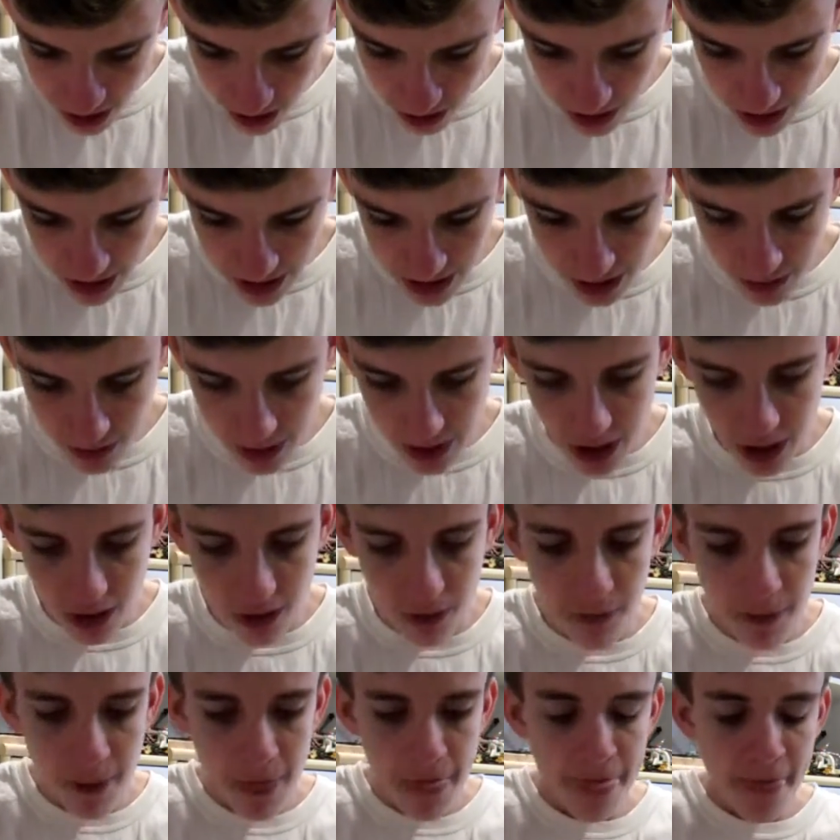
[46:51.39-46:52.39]
Alright, there we
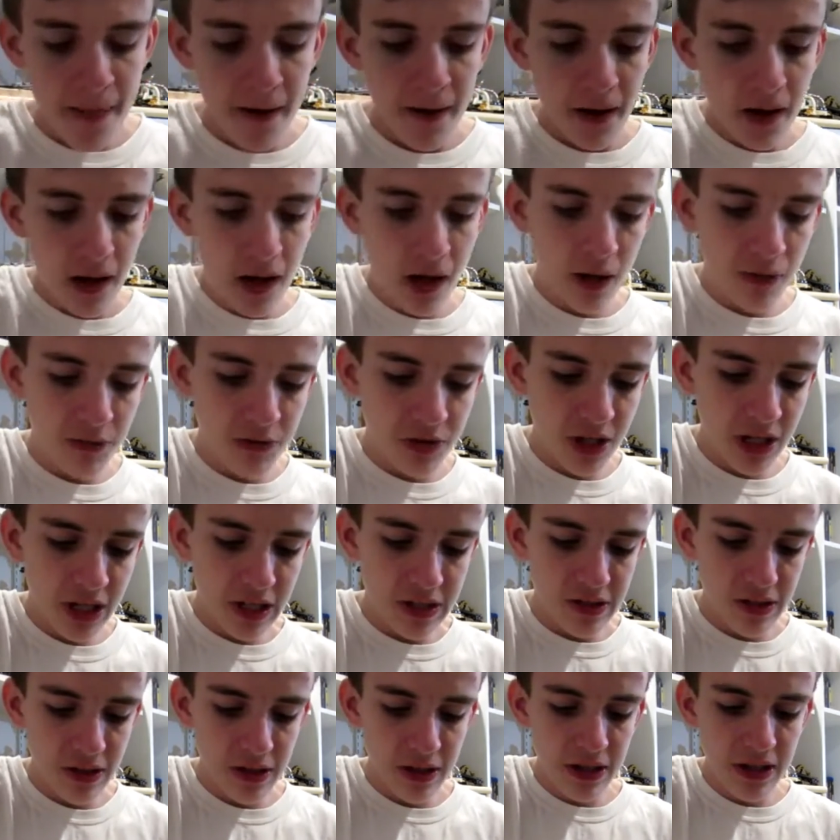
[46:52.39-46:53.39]
go. So yeah,
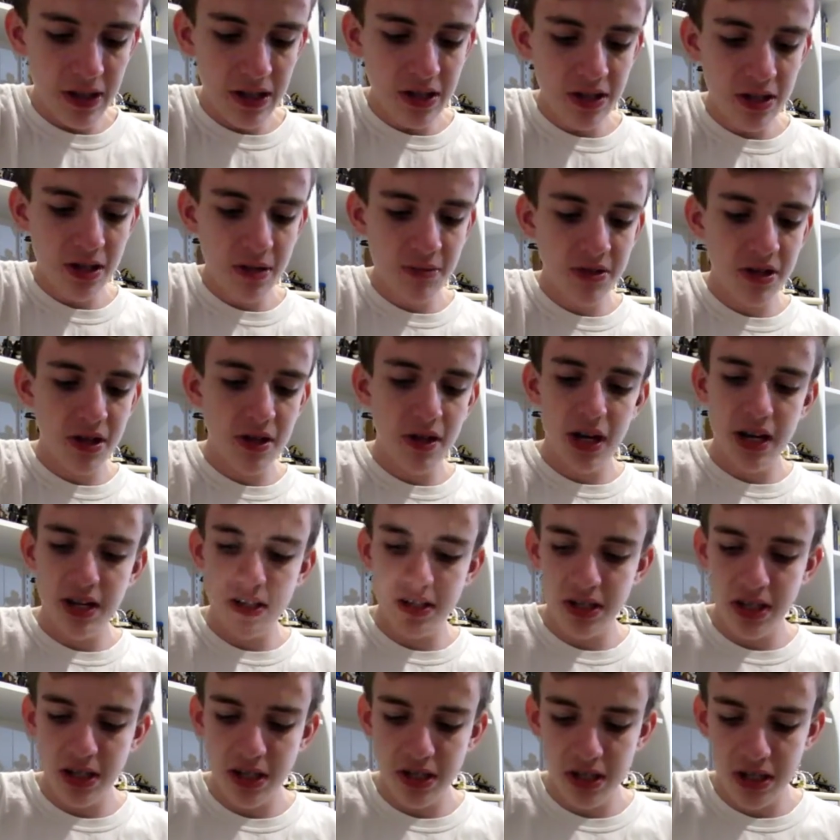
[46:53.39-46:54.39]
so the disc comes out
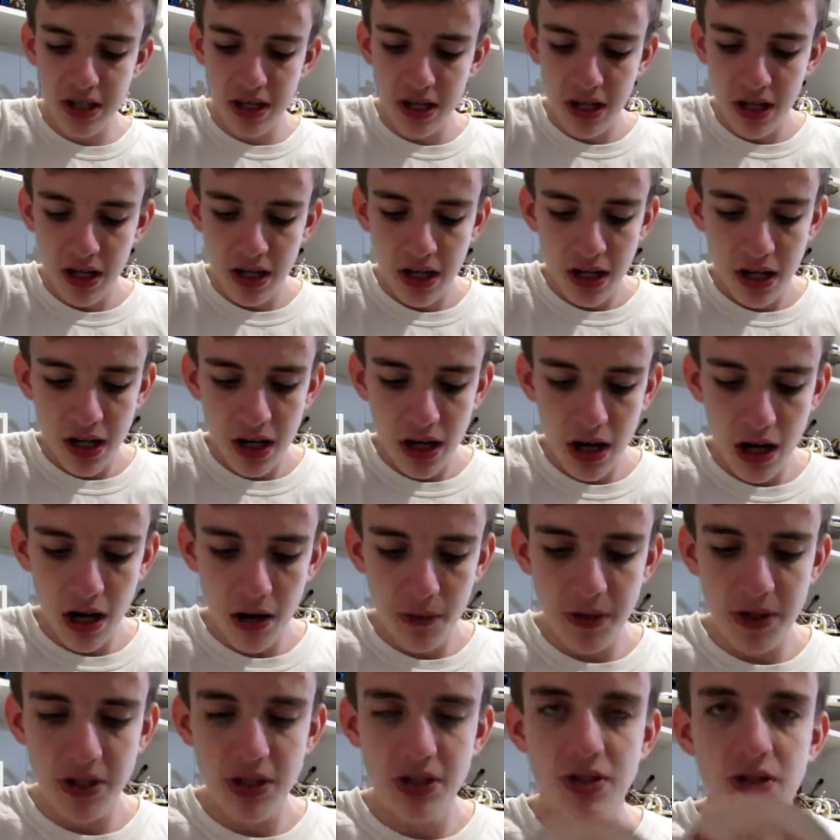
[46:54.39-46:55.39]
nice and easy.
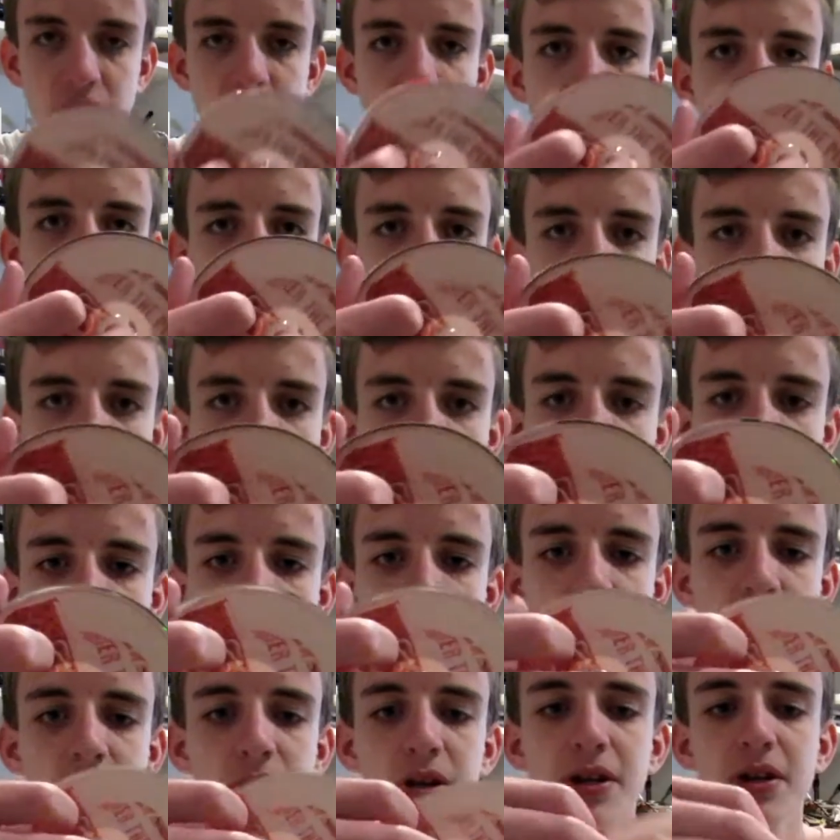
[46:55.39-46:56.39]
It just looks like that. I
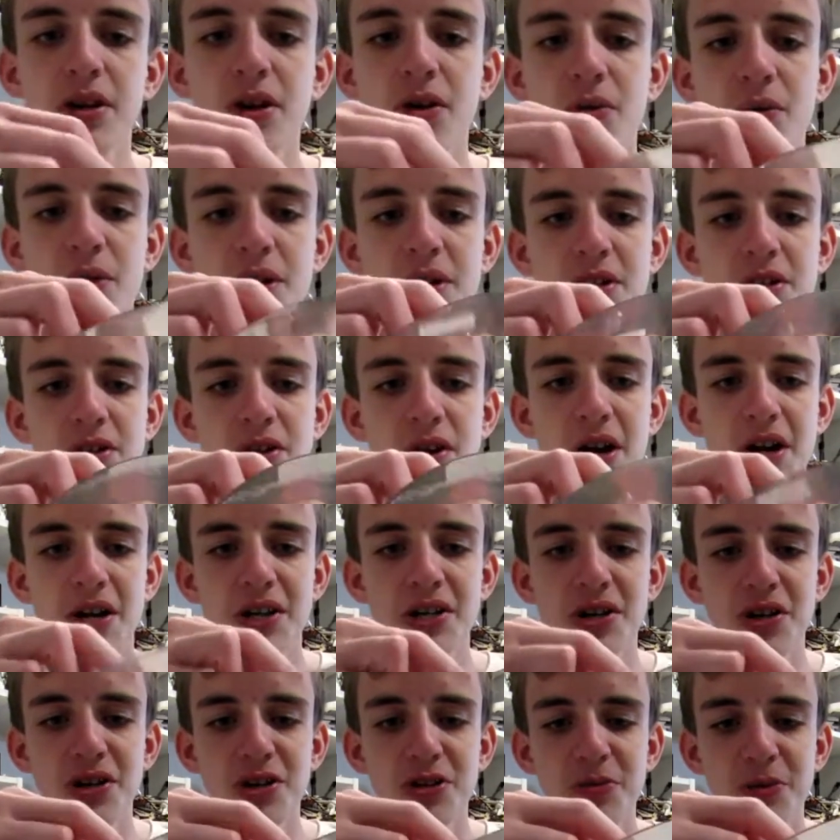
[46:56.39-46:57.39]
don't really know which
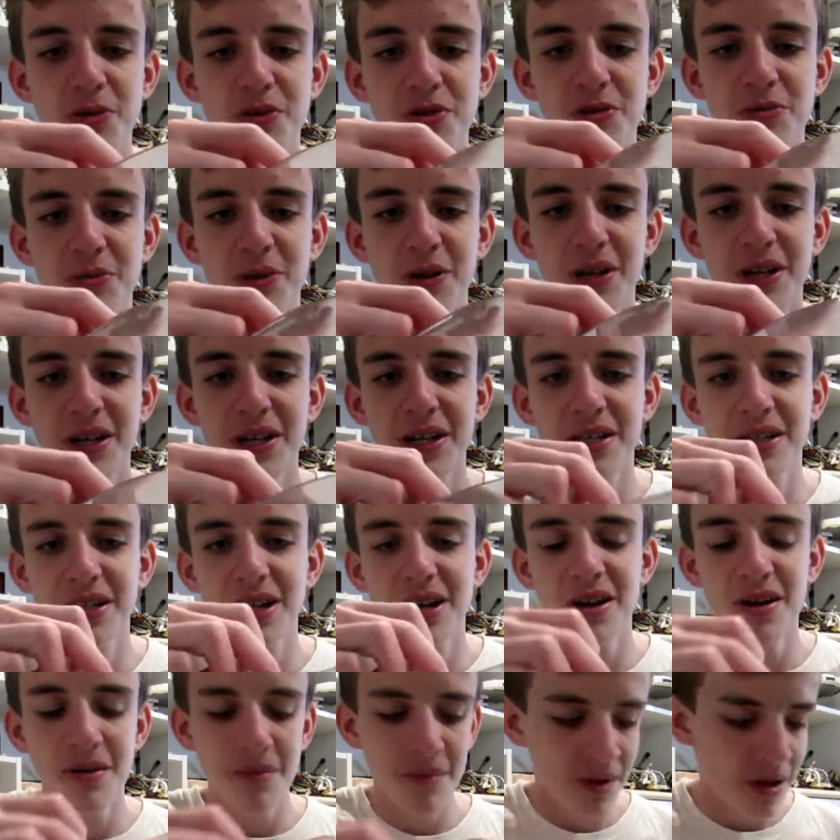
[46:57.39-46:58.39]
direction you're supposed to put it in
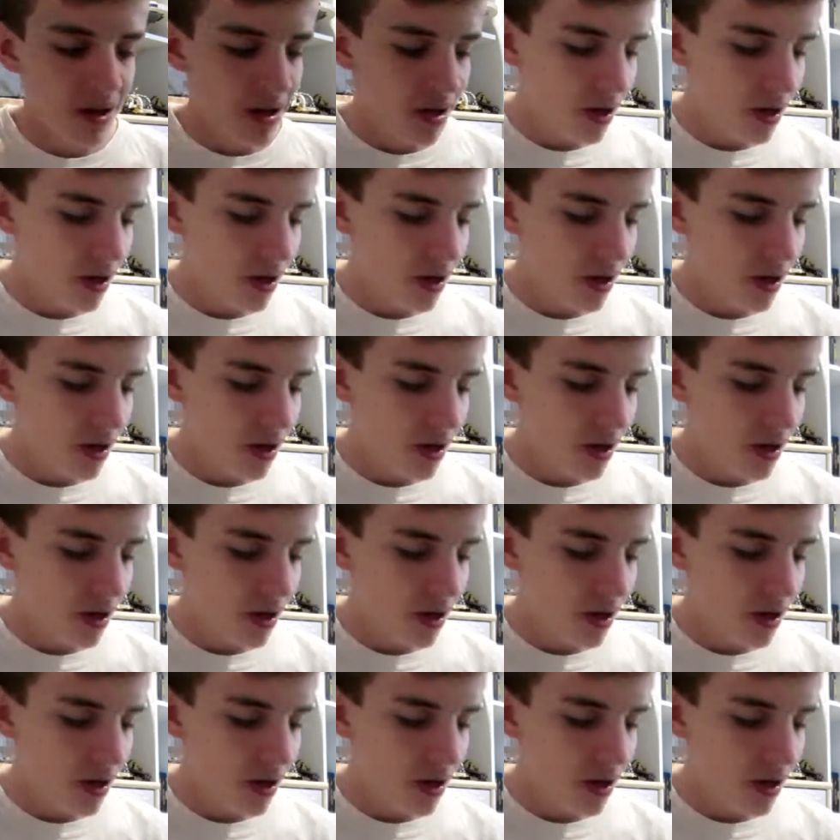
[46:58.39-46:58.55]
there.